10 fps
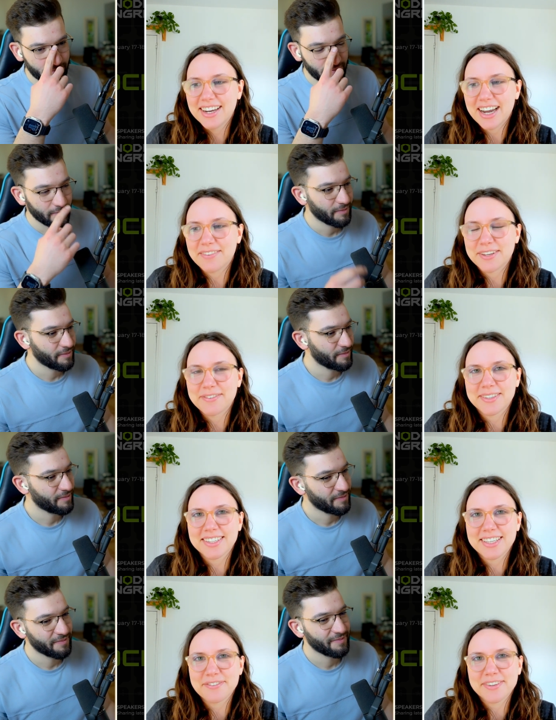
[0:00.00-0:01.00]
Speaker 1: I'm
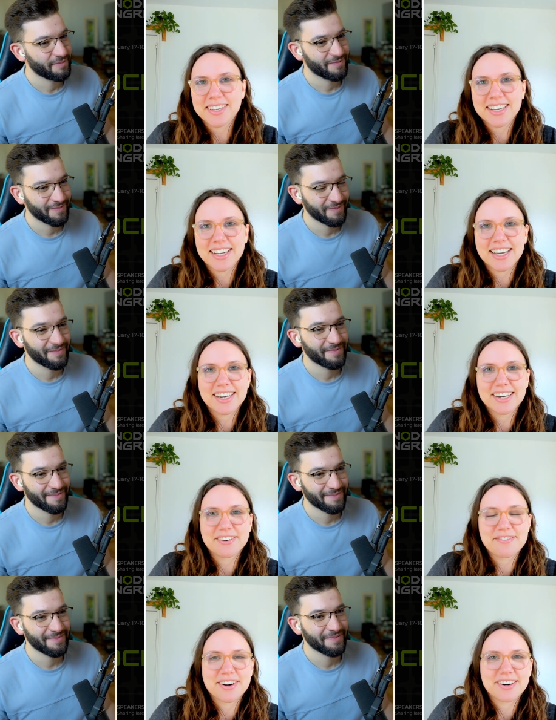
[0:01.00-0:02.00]
definitely feeling like
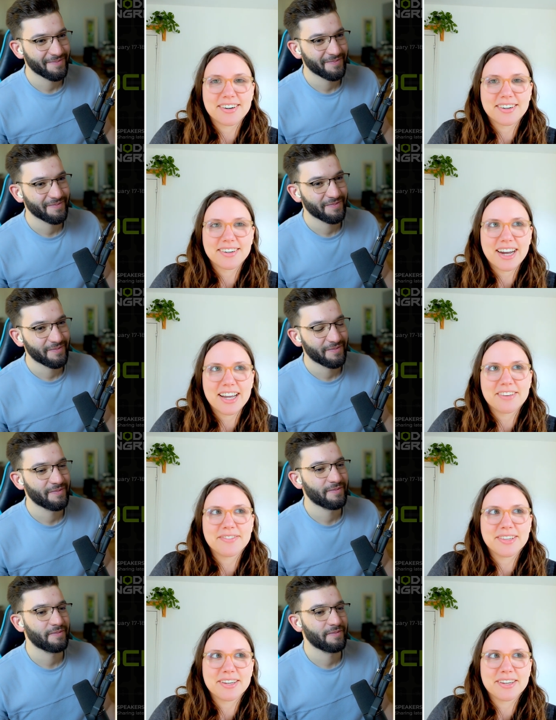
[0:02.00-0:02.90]
I am in